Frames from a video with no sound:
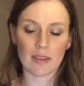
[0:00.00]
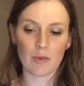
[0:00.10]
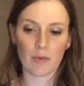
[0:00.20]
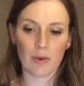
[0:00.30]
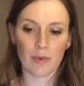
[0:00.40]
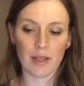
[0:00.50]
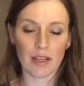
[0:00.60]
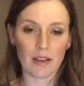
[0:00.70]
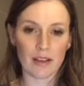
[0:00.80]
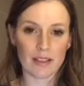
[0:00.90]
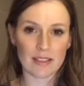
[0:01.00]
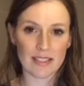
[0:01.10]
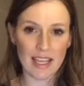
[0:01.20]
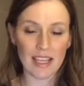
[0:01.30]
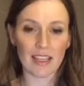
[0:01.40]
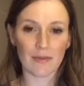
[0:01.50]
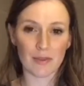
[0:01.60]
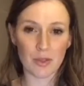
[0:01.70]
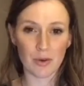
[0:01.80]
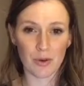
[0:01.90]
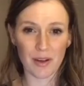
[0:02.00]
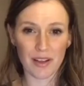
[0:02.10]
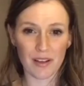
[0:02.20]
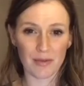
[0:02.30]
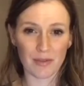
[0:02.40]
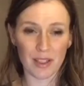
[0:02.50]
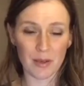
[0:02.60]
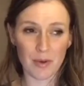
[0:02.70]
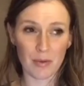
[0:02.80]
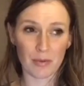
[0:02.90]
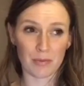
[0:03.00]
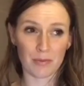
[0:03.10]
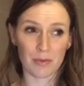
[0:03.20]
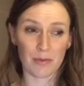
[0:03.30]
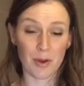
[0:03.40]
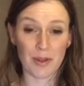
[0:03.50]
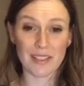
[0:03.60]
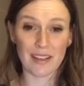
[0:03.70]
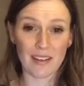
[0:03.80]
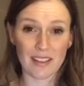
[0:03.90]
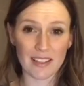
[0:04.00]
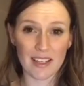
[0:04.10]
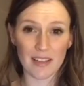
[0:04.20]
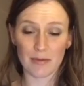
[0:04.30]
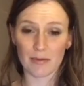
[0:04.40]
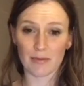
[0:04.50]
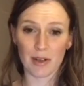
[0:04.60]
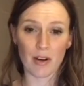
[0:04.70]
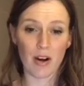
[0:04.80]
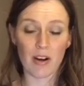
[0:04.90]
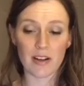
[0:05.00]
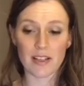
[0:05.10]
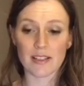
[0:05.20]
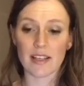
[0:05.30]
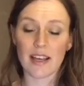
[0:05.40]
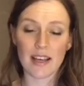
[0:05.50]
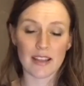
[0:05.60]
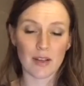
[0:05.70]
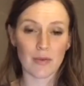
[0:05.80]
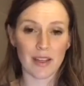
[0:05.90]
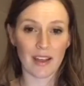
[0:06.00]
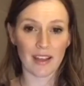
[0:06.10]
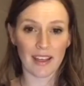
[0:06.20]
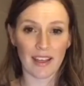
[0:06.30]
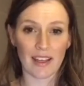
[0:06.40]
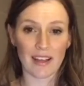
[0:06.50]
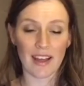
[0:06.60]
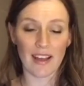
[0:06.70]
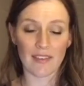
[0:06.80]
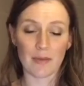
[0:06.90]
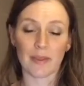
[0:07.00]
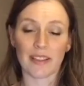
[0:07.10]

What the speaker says: when we take inventory of really what we're focusing on in life, where our heart is, then we can have the ability